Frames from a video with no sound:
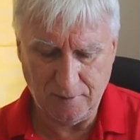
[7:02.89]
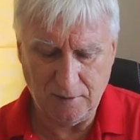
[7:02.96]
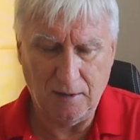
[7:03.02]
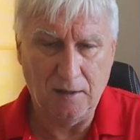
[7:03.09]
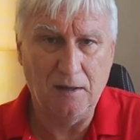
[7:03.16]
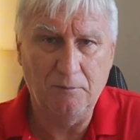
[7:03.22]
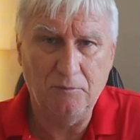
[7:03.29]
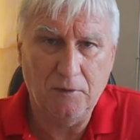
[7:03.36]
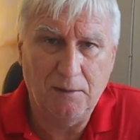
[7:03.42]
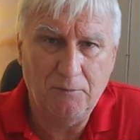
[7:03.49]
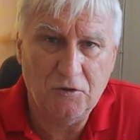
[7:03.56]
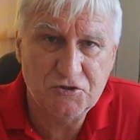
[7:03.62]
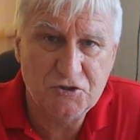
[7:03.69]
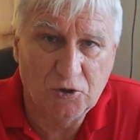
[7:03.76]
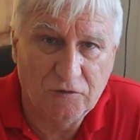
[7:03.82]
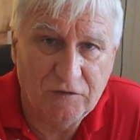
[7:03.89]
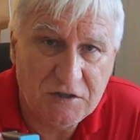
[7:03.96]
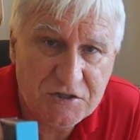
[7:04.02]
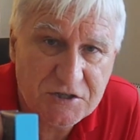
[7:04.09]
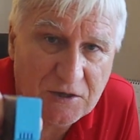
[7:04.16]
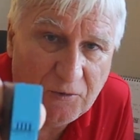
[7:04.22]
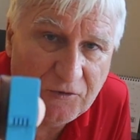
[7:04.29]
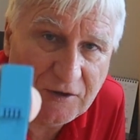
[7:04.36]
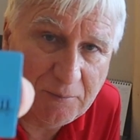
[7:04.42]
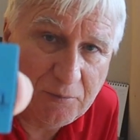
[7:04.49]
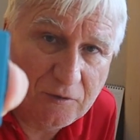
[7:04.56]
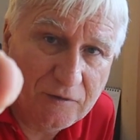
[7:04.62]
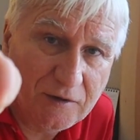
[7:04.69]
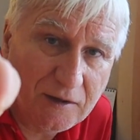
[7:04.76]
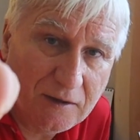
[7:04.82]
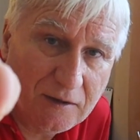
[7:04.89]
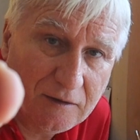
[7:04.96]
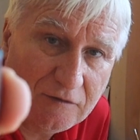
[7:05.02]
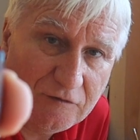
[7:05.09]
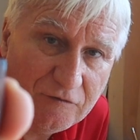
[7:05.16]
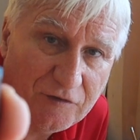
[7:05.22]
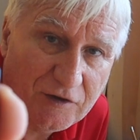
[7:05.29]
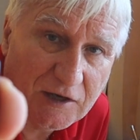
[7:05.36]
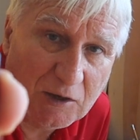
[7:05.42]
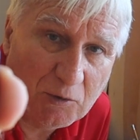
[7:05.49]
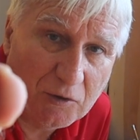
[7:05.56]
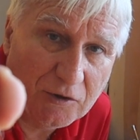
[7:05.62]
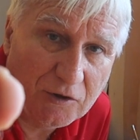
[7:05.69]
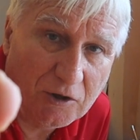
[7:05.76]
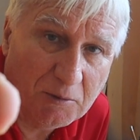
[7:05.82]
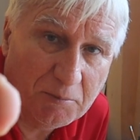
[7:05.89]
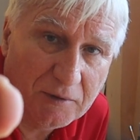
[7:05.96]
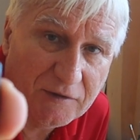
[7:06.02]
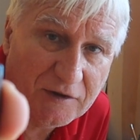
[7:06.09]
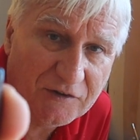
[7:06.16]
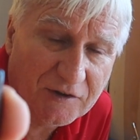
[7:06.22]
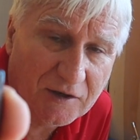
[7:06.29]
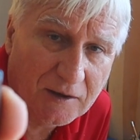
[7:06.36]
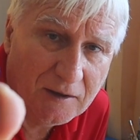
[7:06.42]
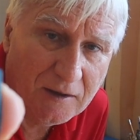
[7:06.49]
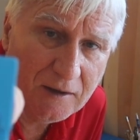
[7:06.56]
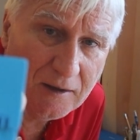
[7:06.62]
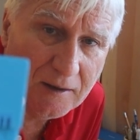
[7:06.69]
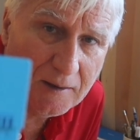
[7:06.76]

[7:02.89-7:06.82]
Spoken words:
I'm not sure if it shows up on the video or not, but there's a